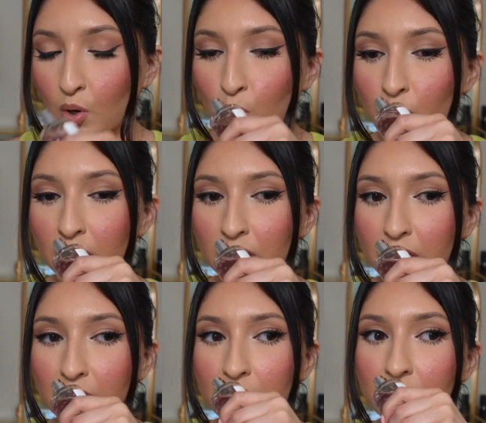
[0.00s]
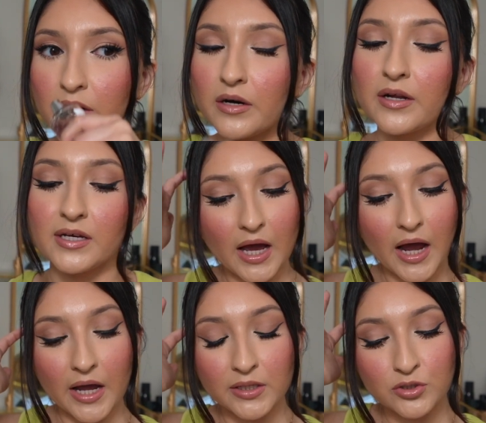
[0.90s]
really good. It's,
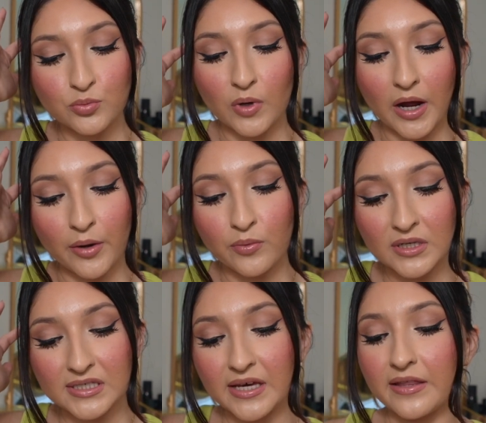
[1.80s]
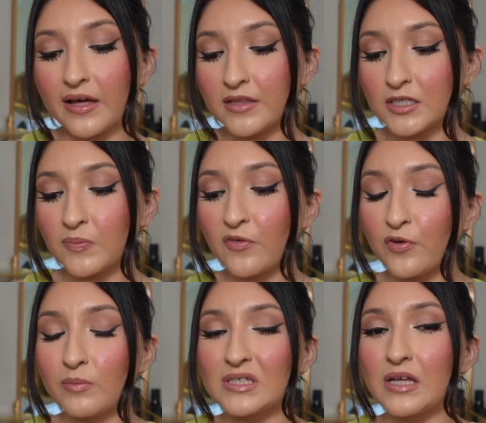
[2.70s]
I do, I would say that this
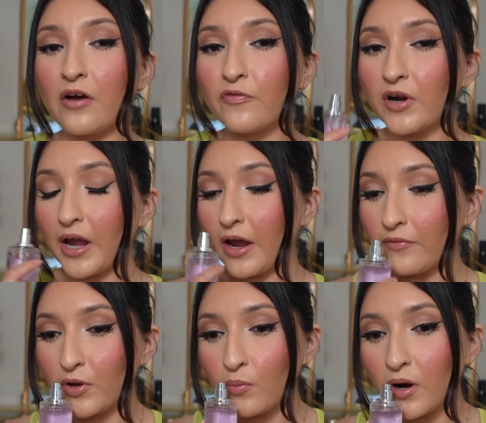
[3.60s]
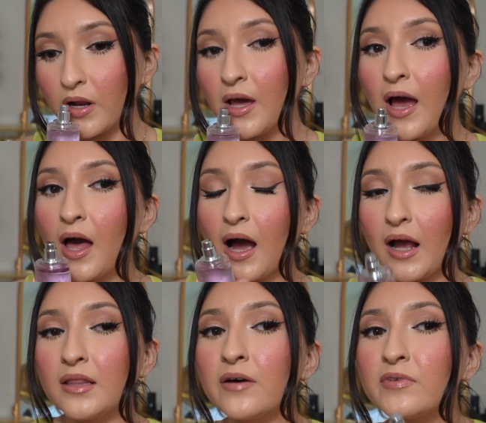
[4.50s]
perfume is not for everyone.
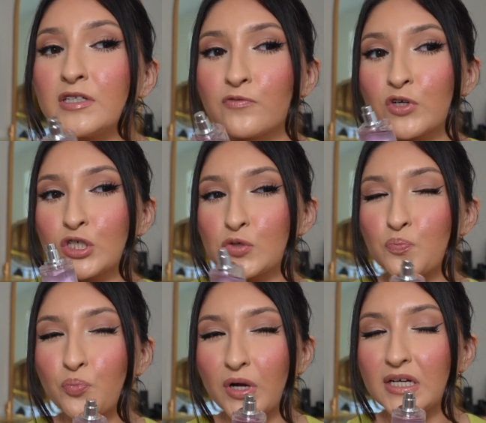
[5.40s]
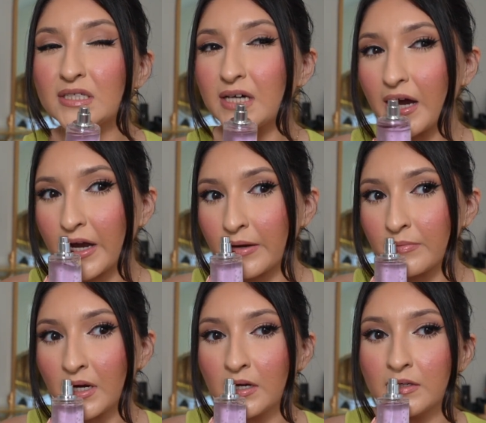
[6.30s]
I love this for springtime.
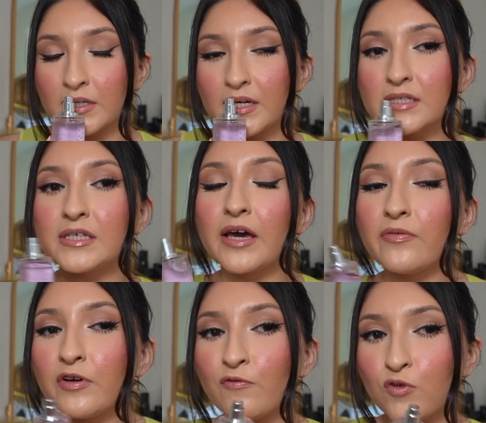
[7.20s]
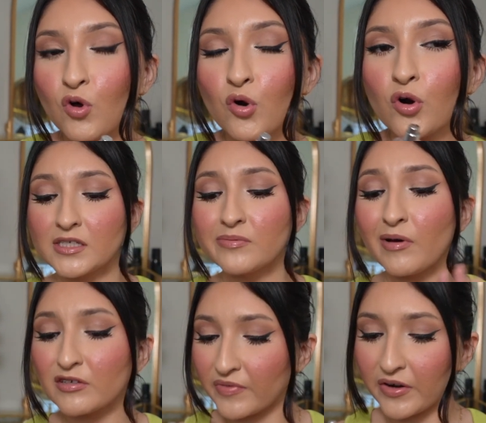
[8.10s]
It's giving floral. It
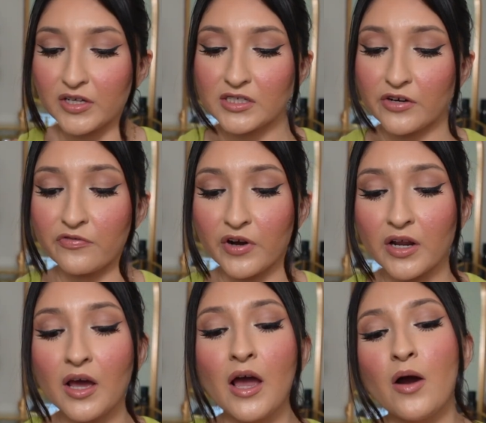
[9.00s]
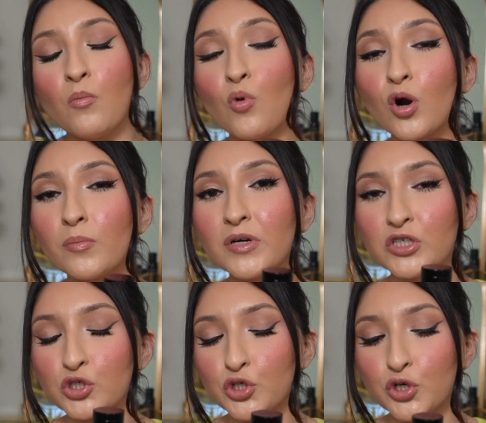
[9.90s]
smells very different, more
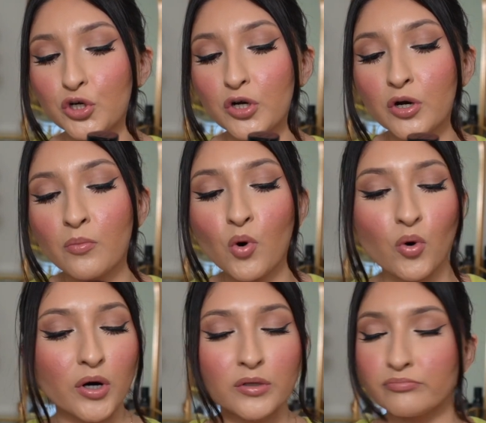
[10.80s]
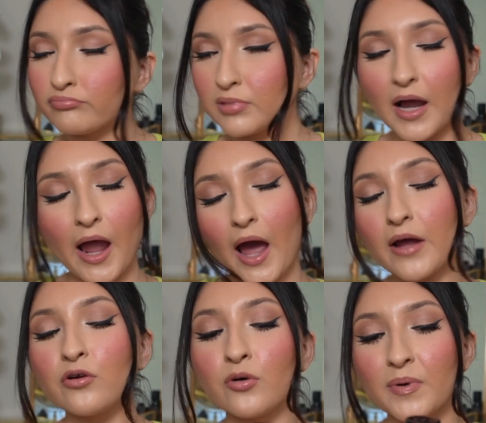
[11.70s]
mature, more, I, I
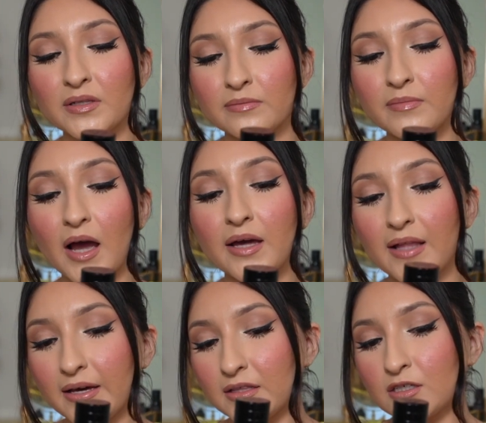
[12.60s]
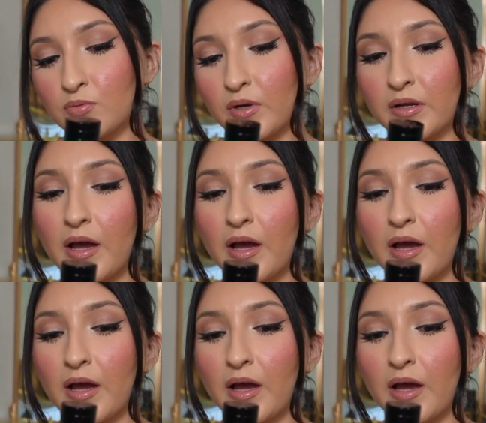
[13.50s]
don't know, but I like this one.